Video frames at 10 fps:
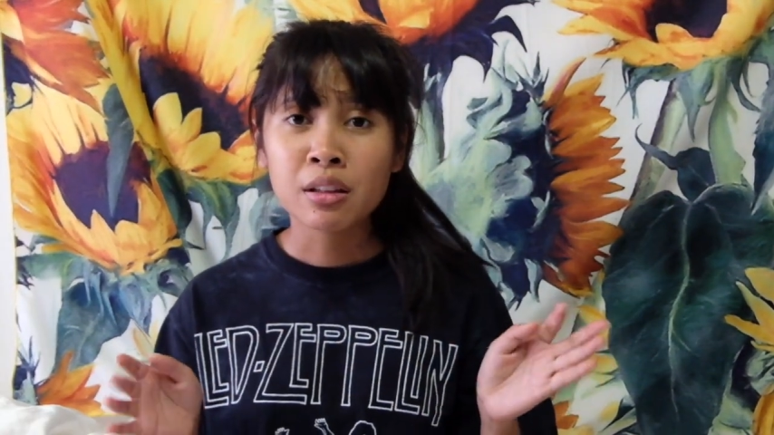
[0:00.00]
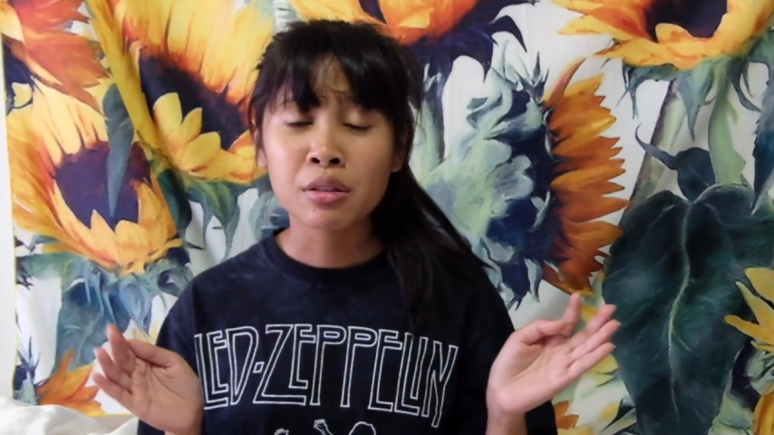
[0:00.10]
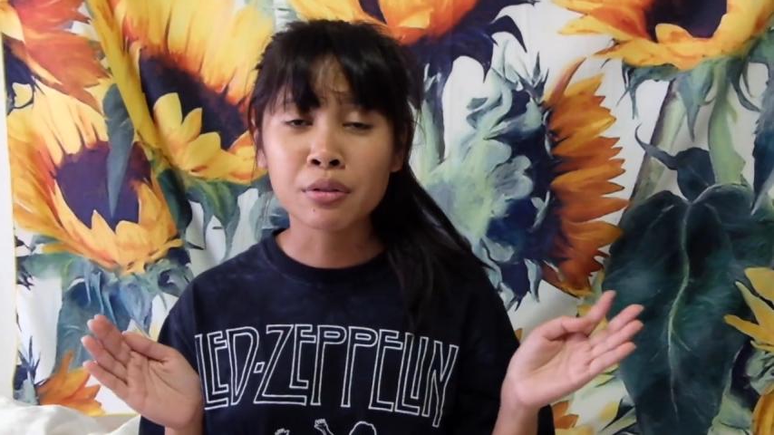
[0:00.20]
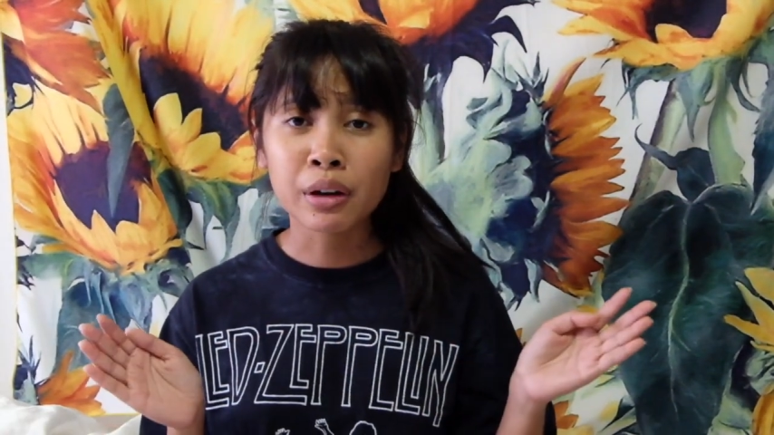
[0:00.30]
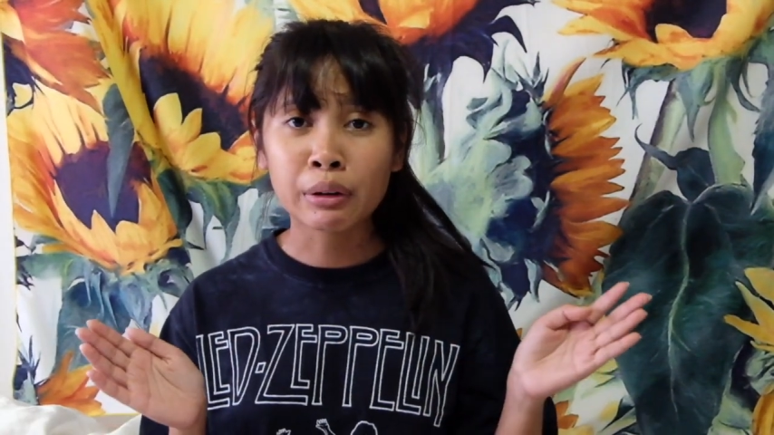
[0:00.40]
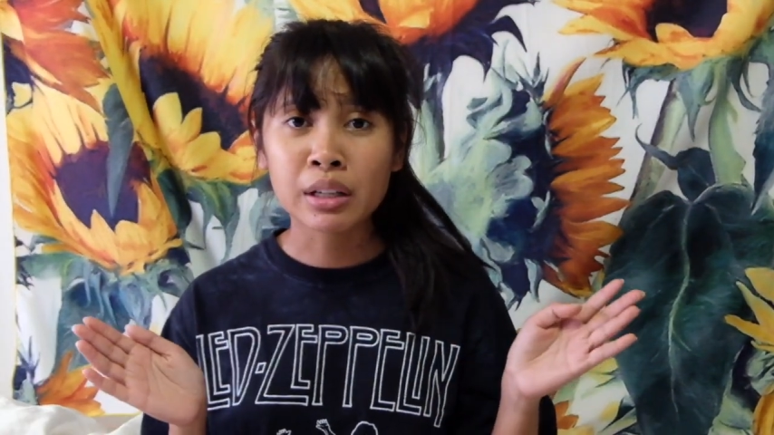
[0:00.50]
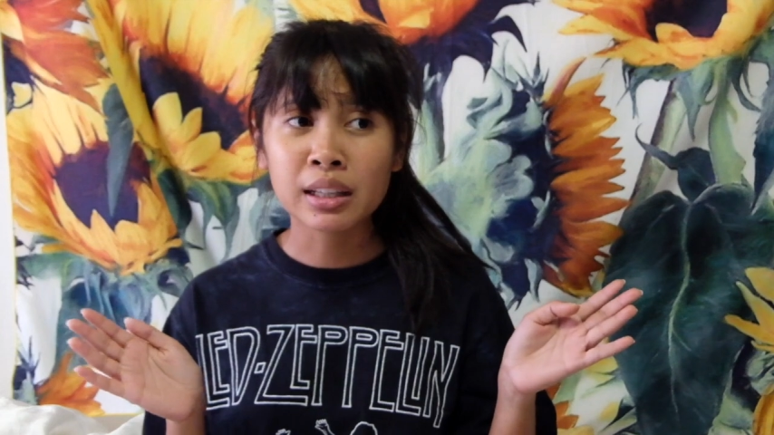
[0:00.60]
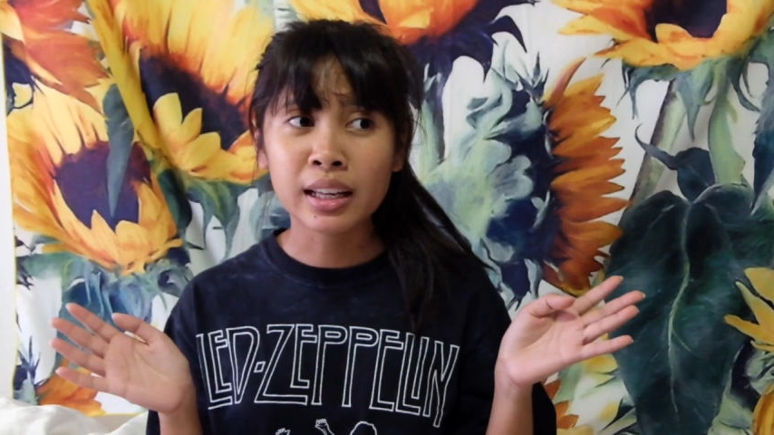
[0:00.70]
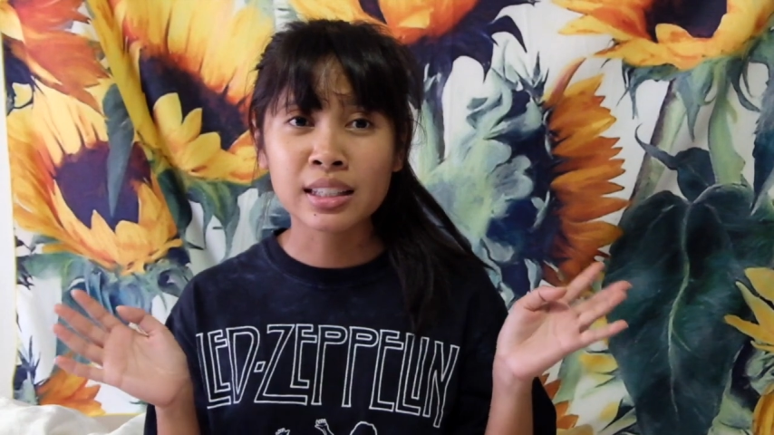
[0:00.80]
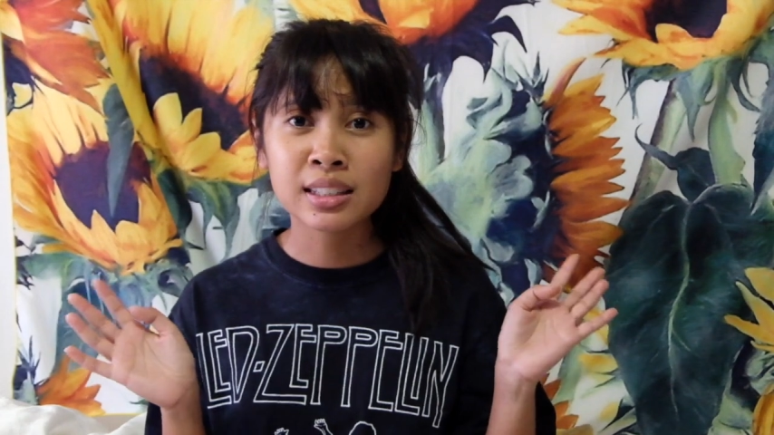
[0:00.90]
the very
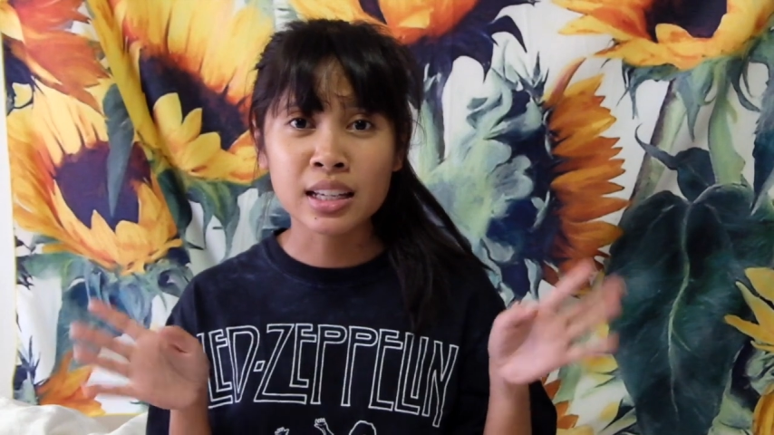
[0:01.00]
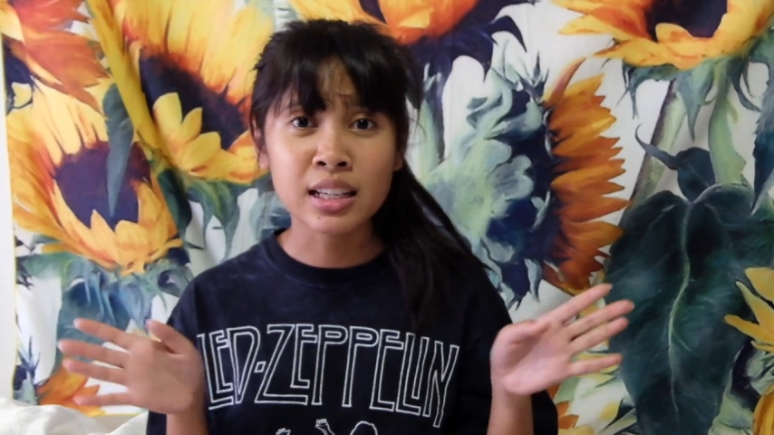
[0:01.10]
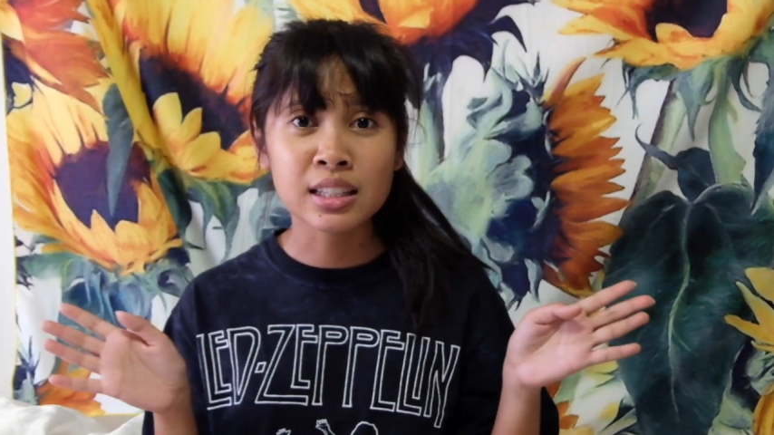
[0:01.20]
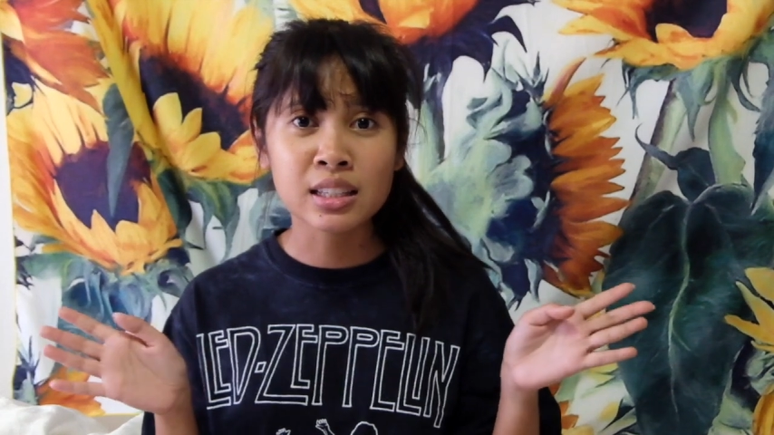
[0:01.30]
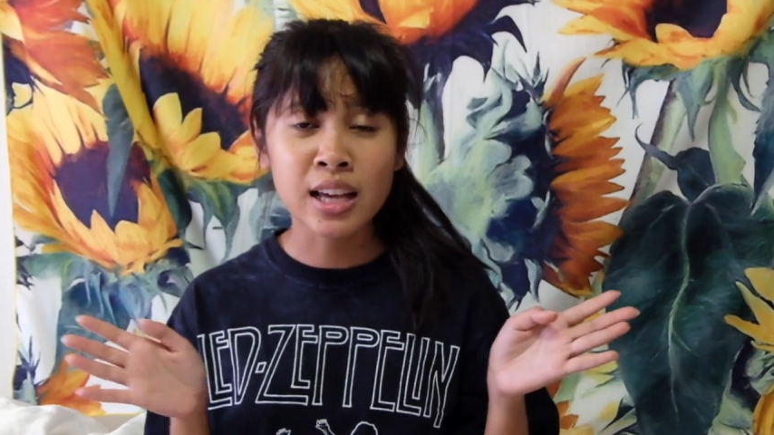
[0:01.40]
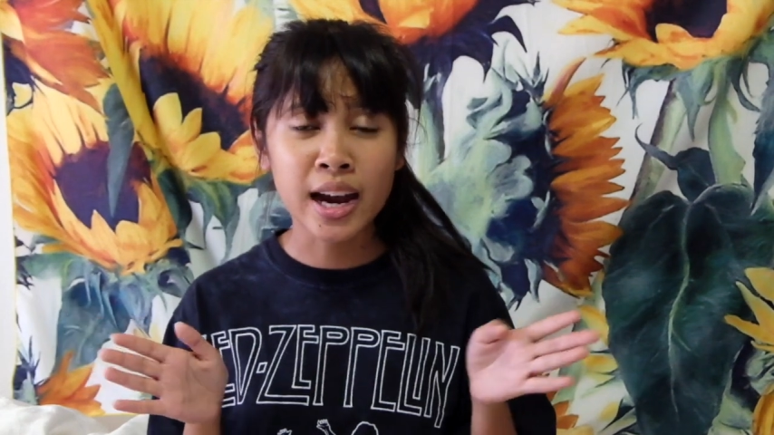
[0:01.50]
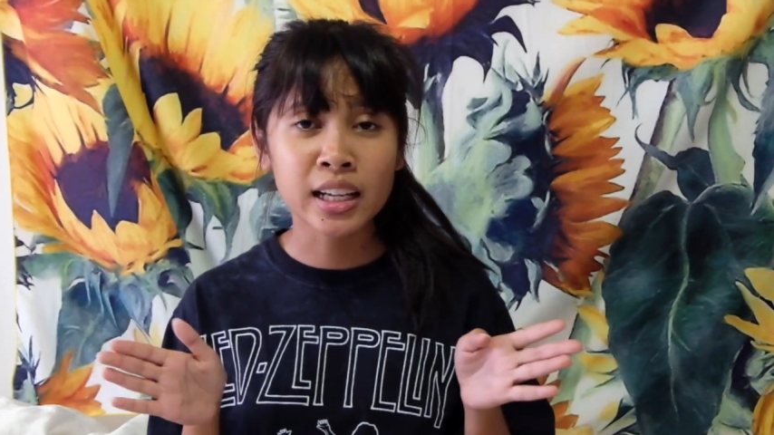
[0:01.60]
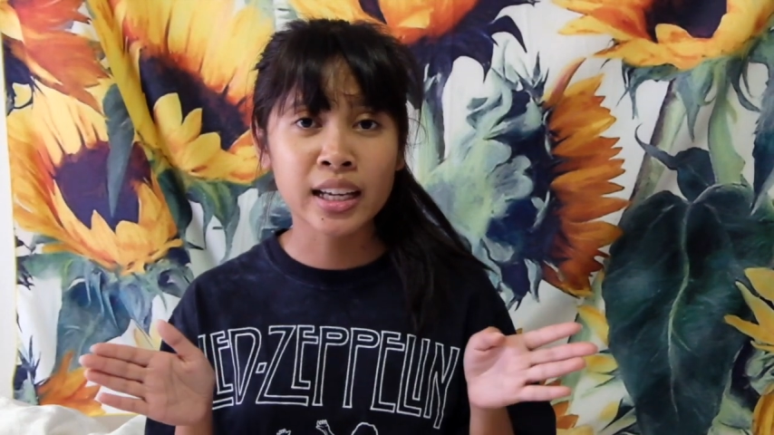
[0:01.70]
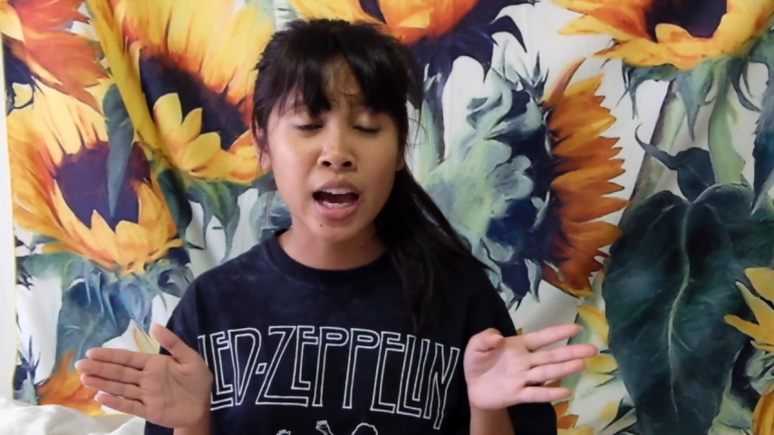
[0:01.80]
like skinny tiny